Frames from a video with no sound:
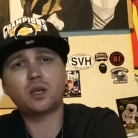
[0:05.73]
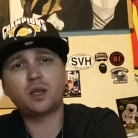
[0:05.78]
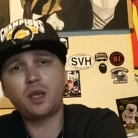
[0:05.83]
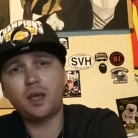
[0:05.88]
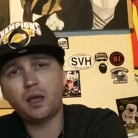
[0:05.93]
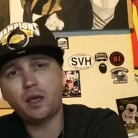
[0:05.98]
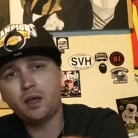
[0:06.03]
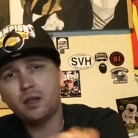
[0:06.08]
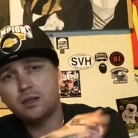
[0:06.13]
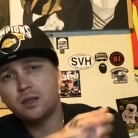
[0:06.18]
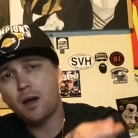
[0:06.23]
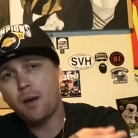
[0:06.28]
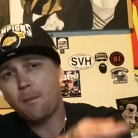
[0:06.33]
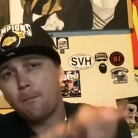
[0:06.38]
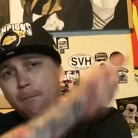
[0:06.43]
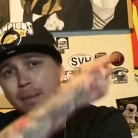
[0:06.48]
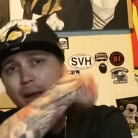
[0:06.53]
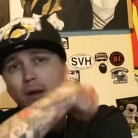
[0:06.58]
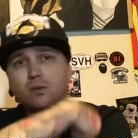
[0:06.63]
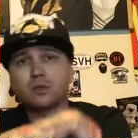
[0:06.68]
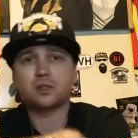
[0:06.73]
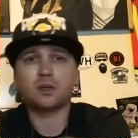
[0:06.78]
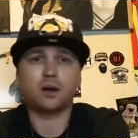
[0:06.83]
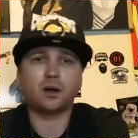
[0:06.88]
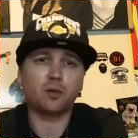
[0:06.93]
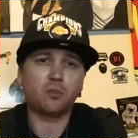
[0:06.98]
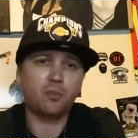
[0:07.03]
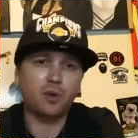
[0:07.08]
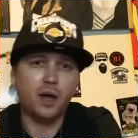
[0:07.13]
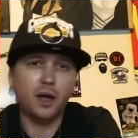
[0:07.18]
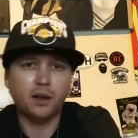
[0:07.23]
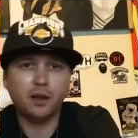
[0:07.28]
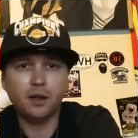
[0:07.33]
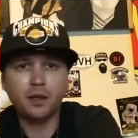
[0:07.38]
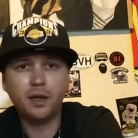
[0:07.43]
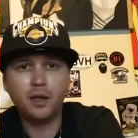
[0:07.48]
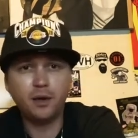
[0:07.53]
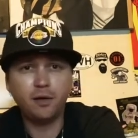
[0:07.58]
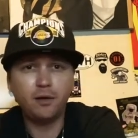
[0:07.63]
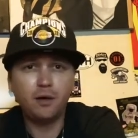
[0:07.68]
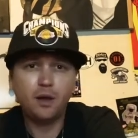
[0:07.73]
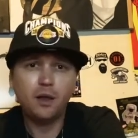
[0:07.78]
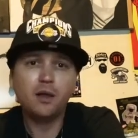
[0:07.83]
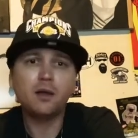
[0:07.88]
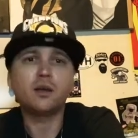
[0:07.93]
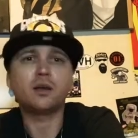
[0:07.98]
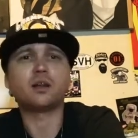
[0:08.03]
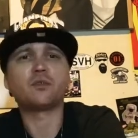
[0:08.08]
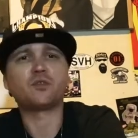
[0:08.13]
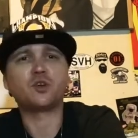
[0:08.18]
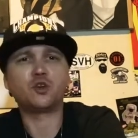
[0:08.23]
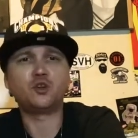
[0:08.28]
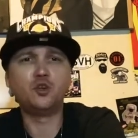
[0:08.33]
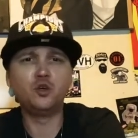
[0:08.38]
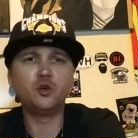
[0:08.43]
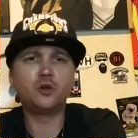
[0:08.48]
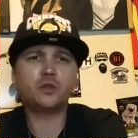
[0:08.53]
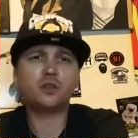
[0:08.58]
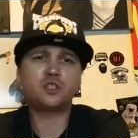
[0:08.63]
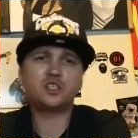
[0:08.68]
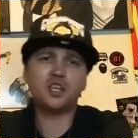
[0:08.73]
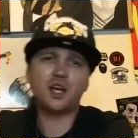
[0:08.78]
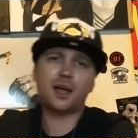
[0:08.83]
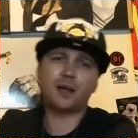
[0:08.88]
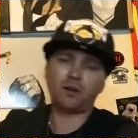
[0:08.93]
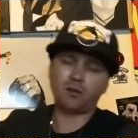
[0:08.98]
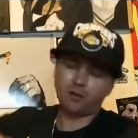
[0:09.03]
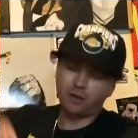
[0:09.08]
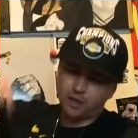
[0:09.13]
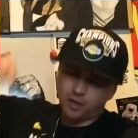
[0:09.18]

Kids, bounce on up out of here. And if you're new to the channel,